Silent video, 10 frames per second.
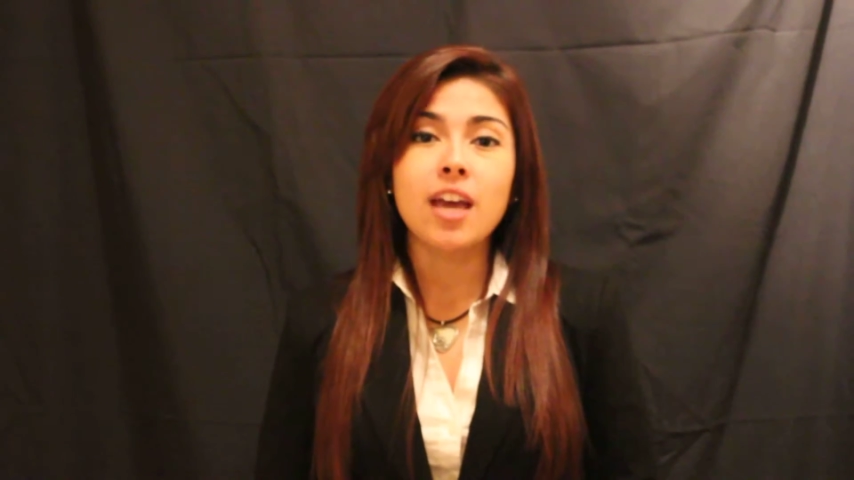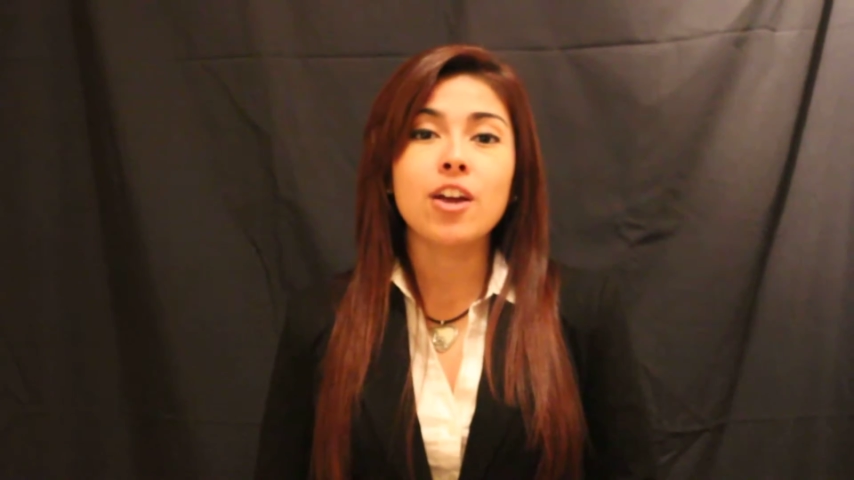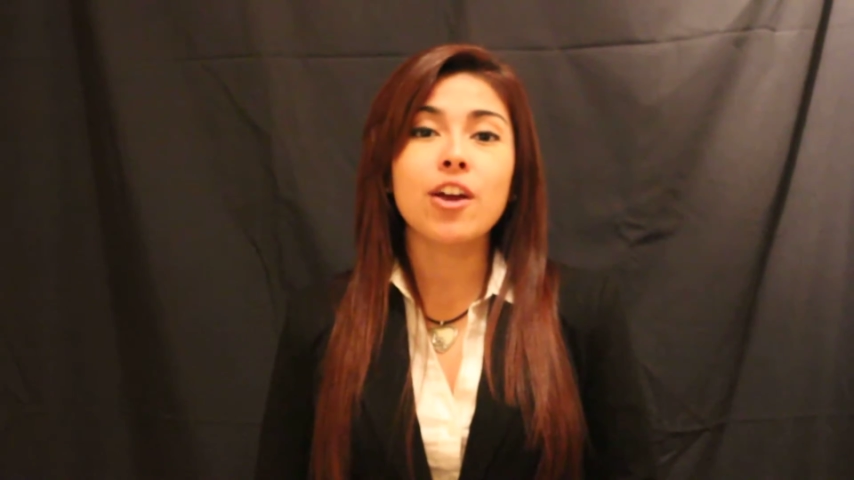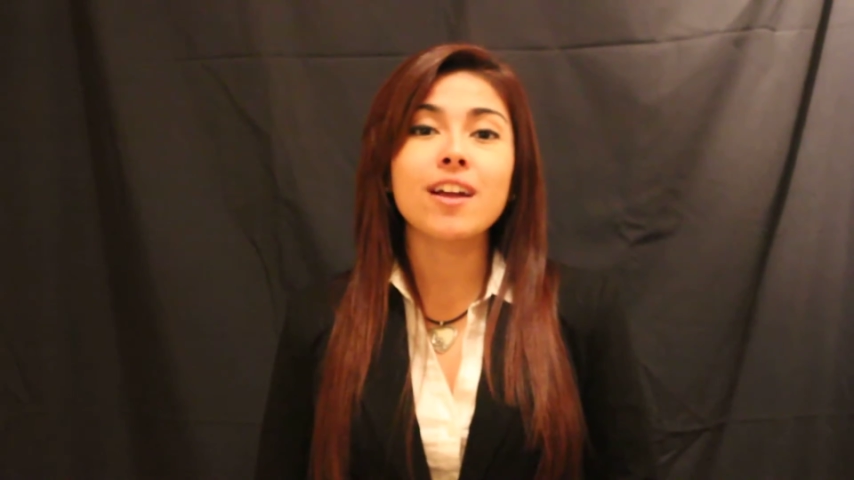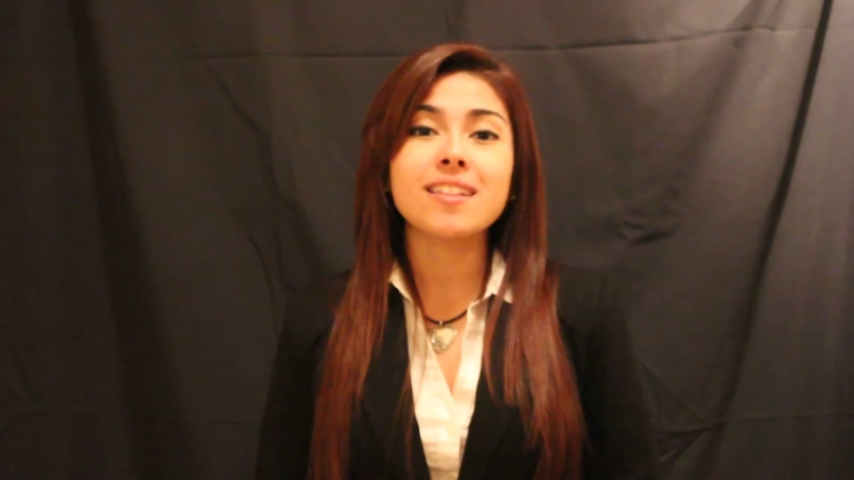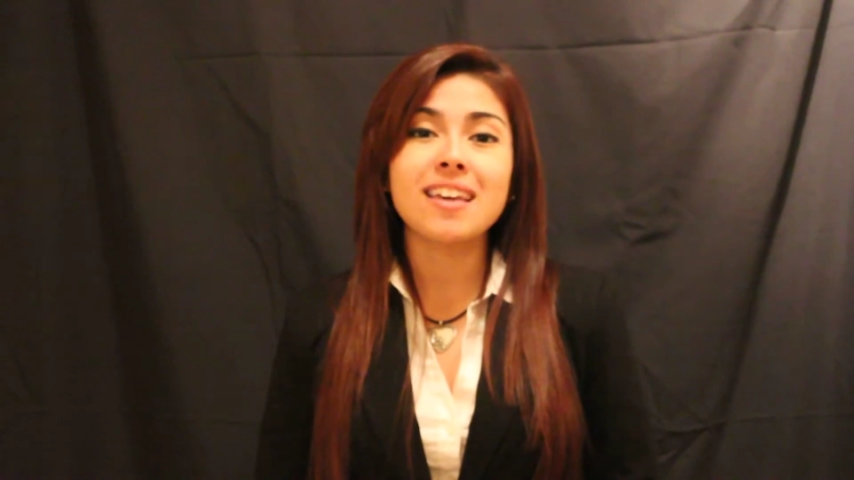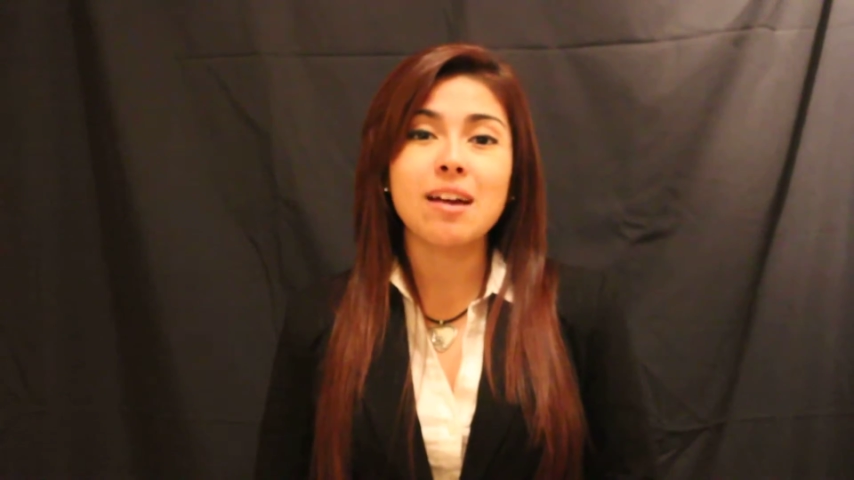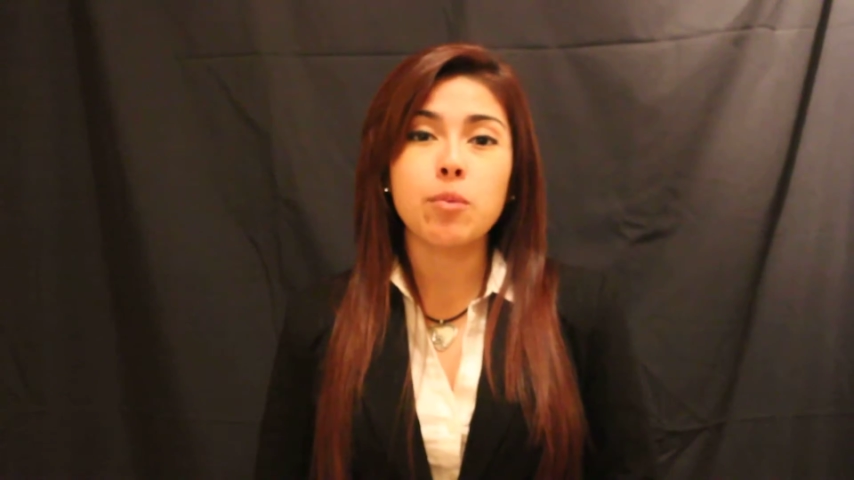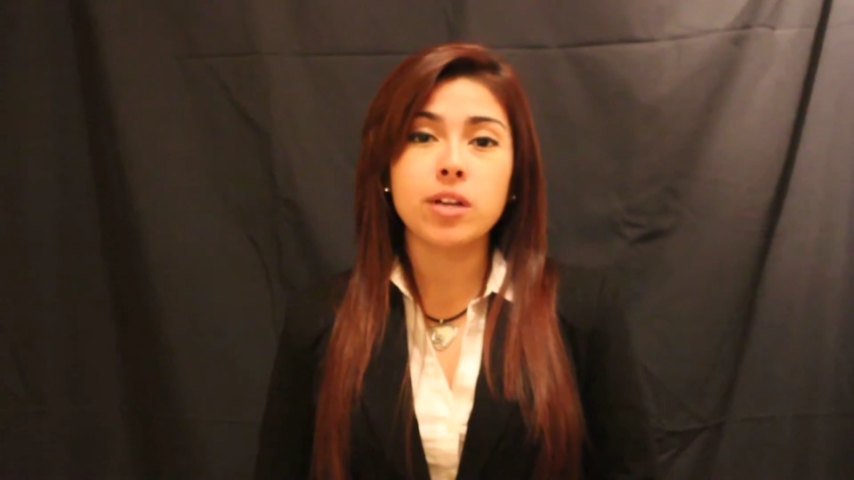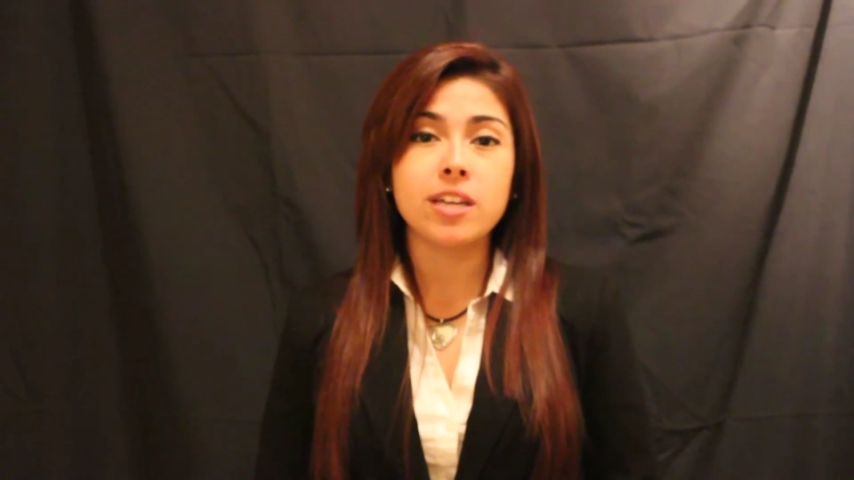Currently,
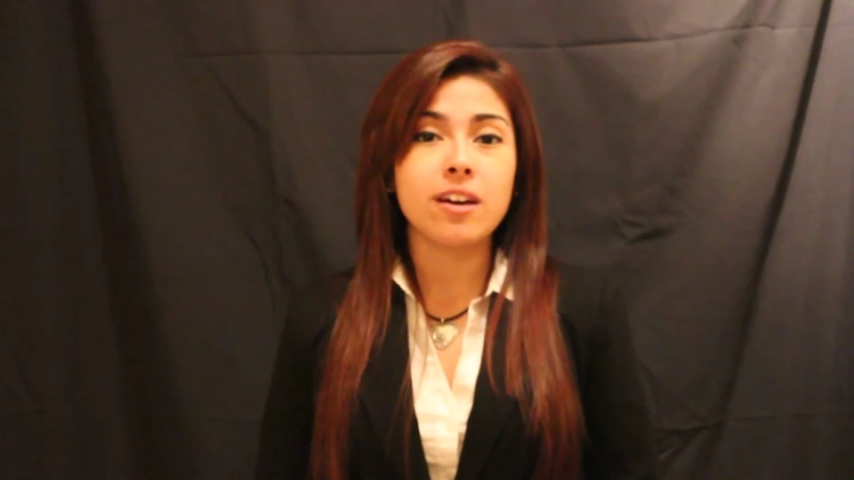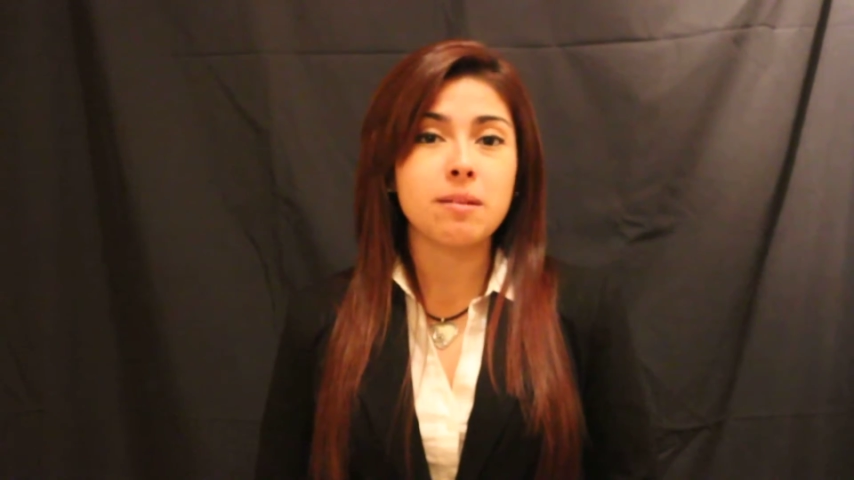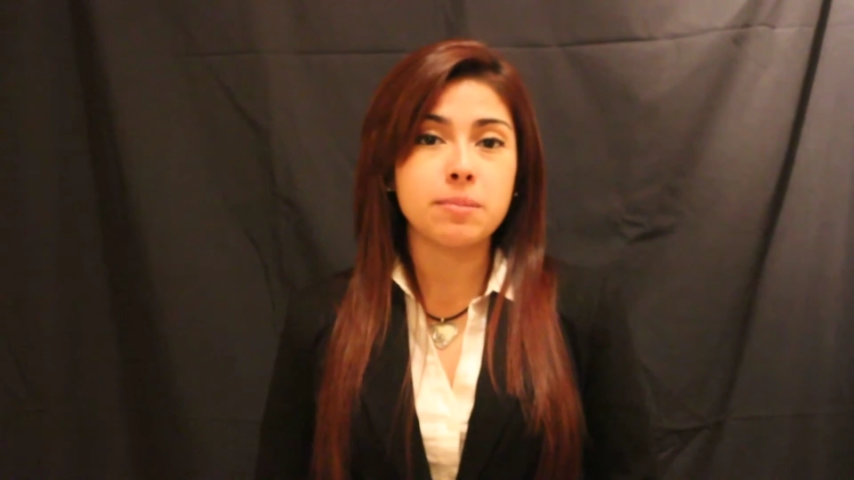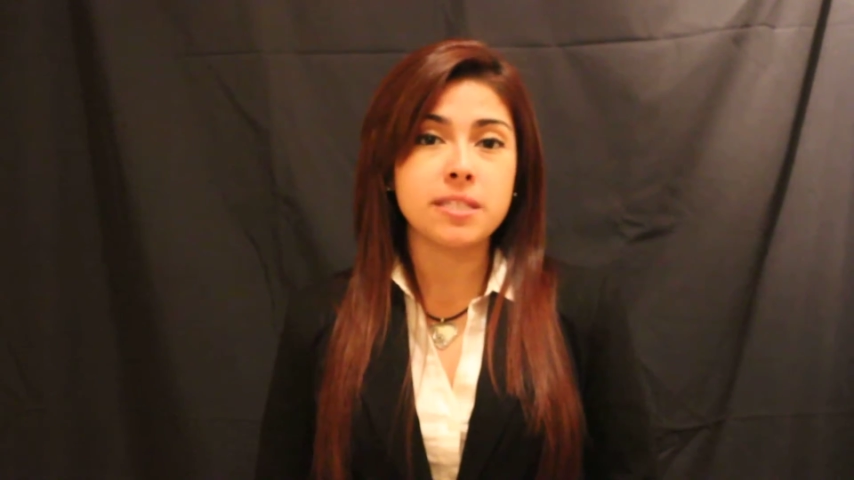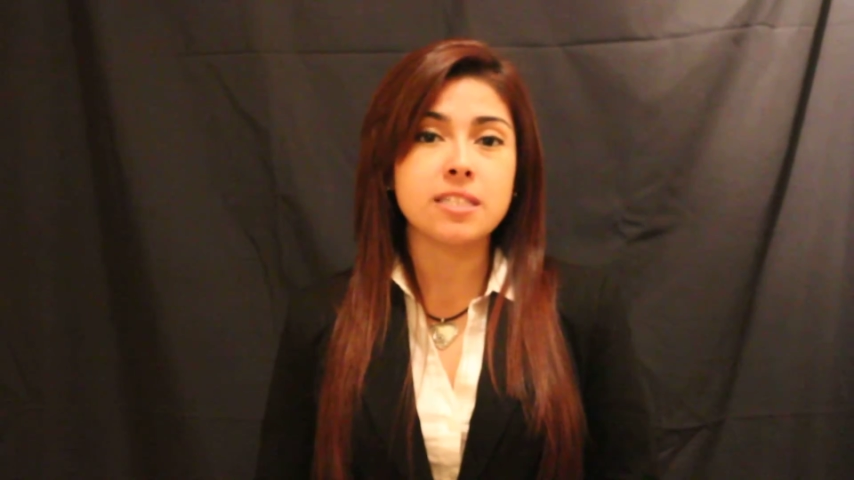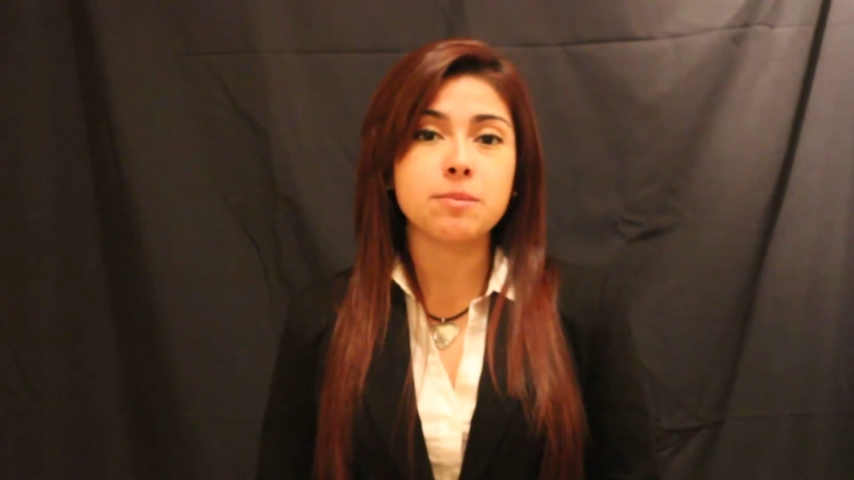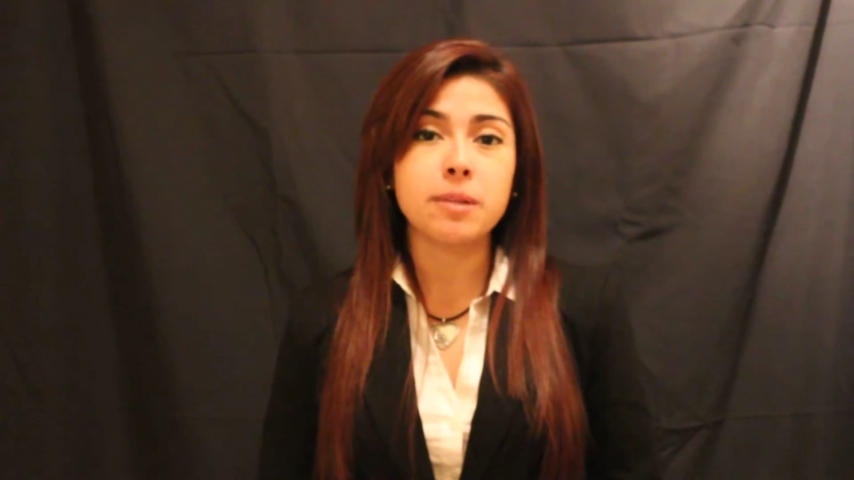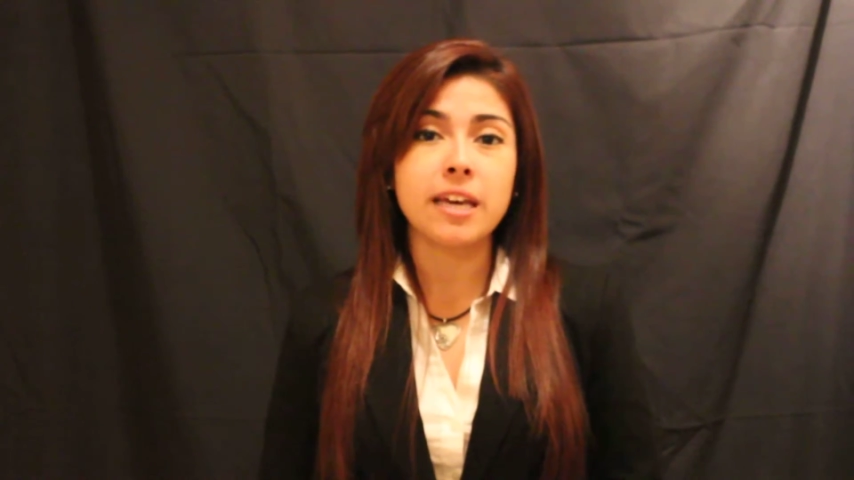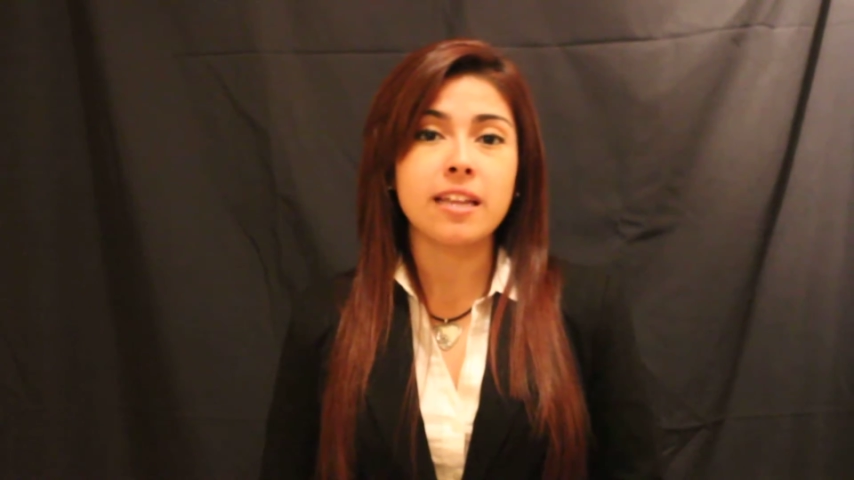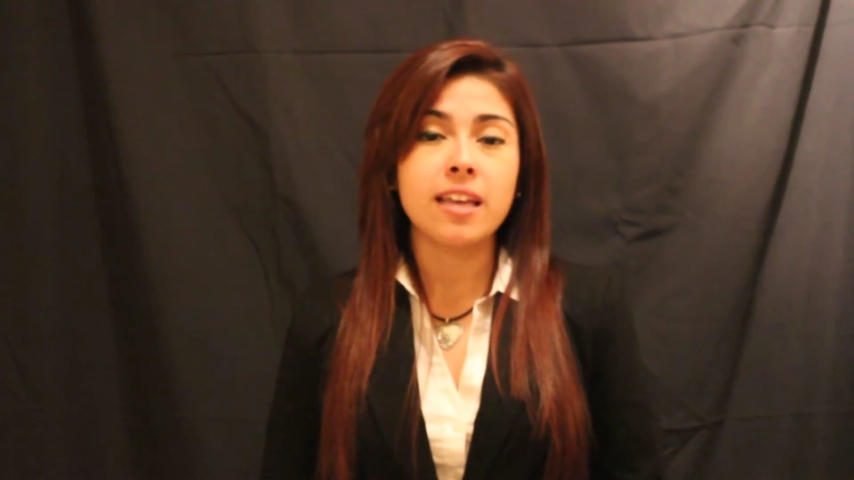I'm working on a business
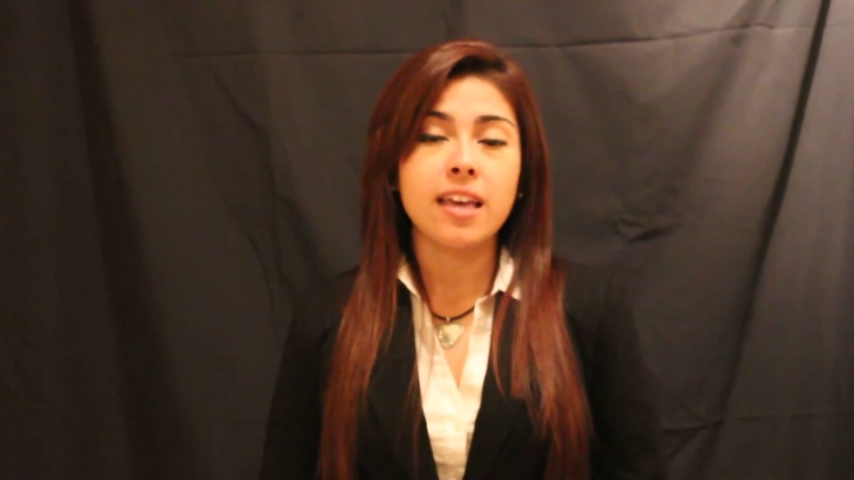plan